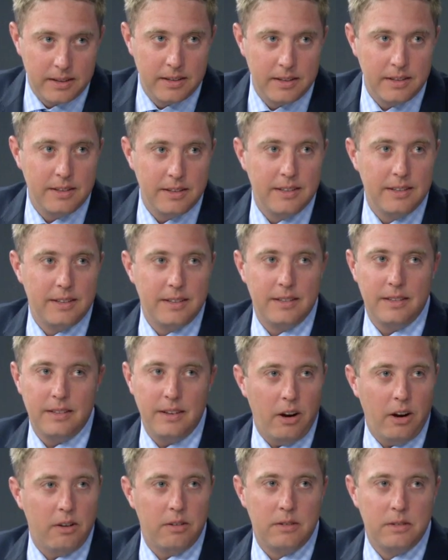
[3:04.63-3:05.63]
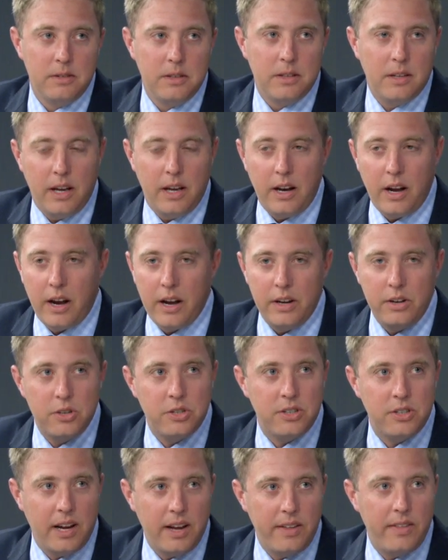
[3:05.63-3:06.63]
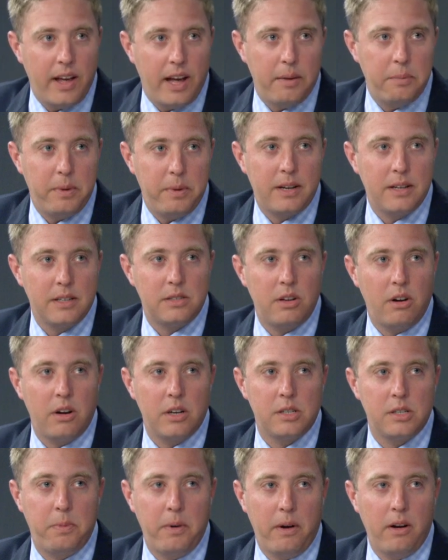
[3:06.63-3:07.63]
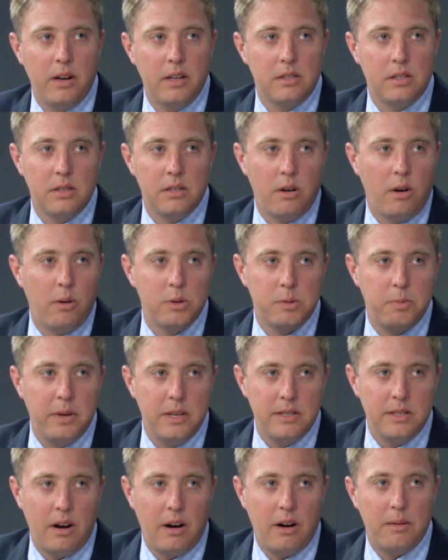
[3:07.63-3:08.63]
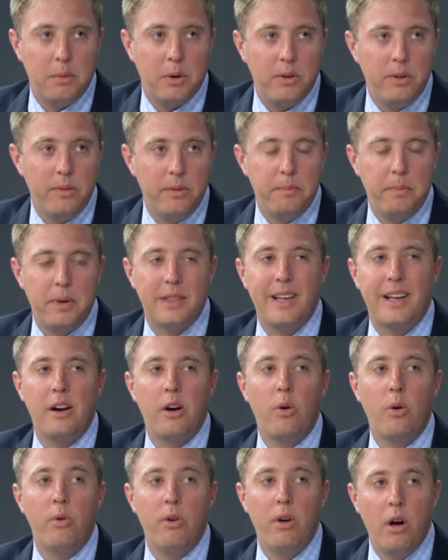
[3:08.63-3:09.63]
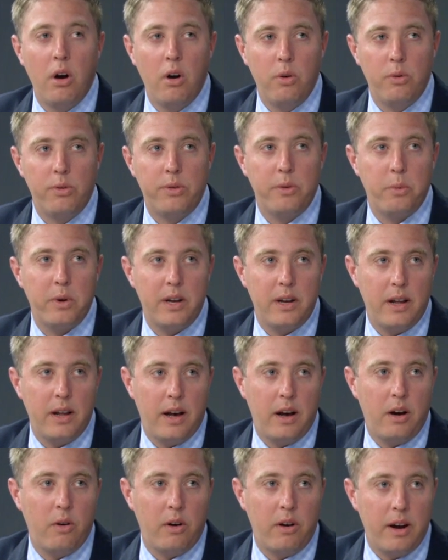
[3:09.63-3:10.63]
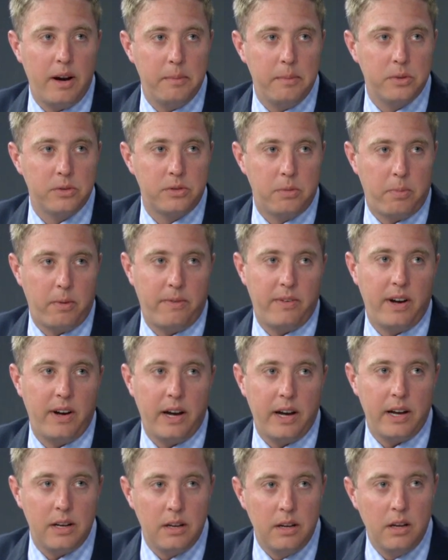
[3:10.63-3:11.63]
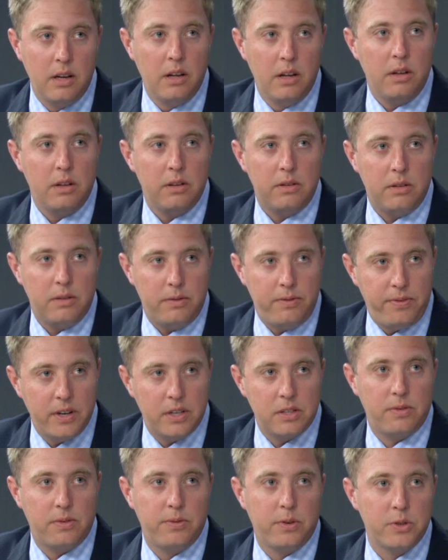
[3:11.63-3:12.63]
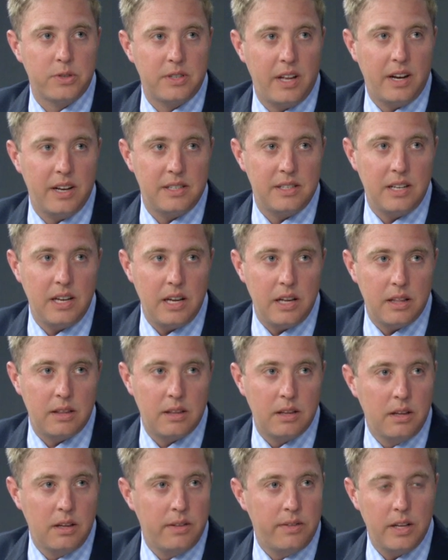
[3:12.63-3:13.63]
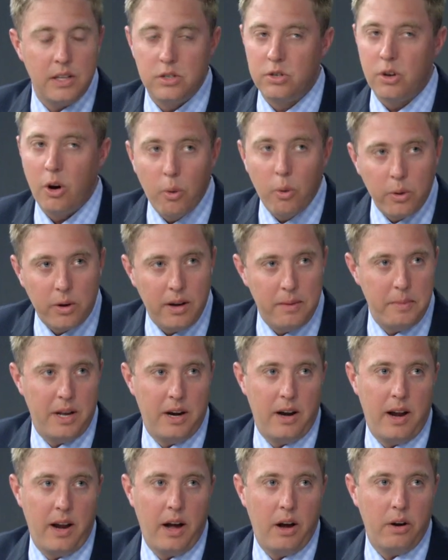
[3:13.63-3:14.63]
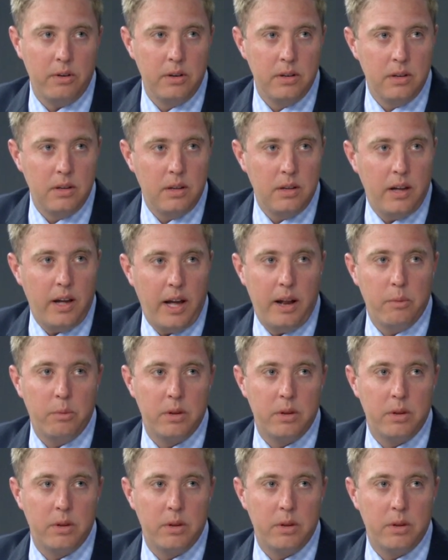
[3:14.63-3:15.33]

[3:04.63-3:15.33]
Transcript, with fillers: Okay. No. And I understand that because their experience has always been terrible, but they don't know that we now are able to provide fixed full set of teeth that don't come in and out okay.